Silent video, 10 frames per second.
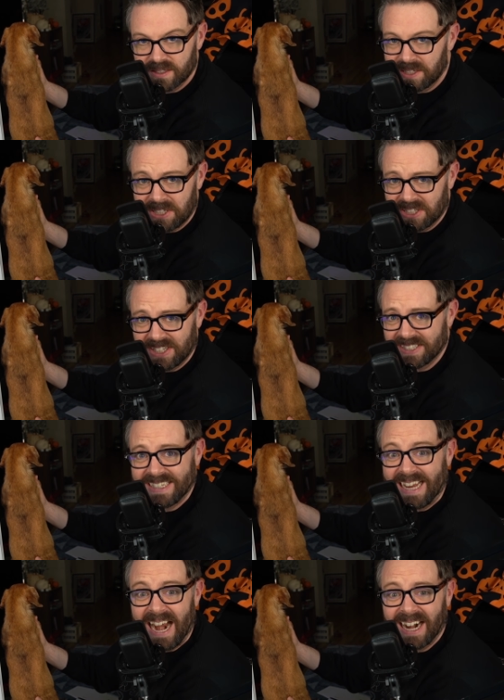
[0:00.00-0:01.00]
he just doesn't
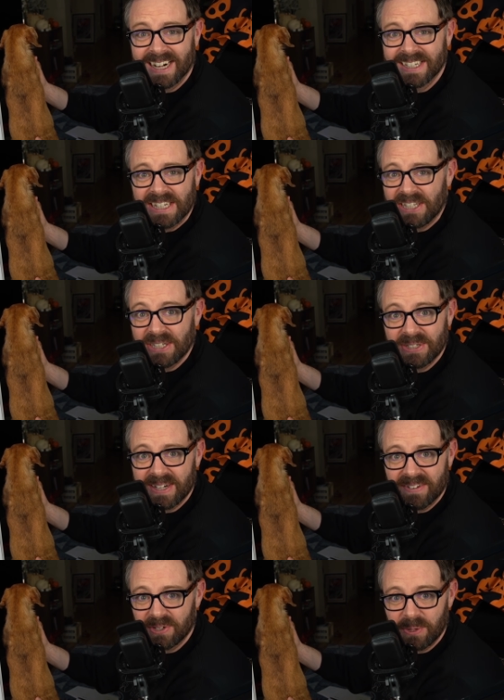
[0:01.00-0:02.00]
care. You can do
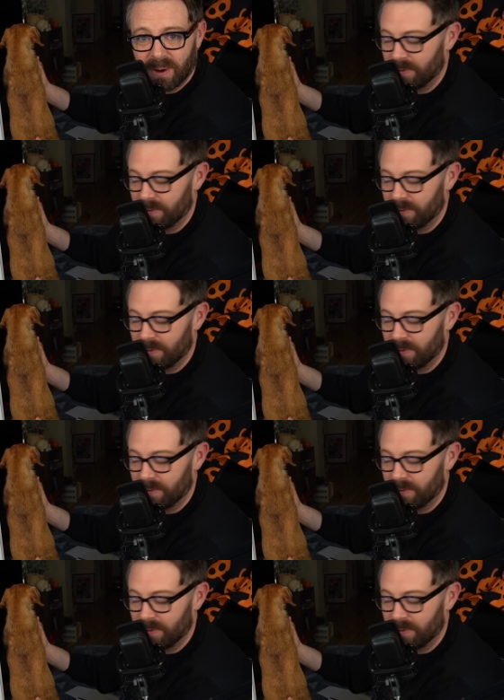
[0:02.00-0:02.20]
whatever you want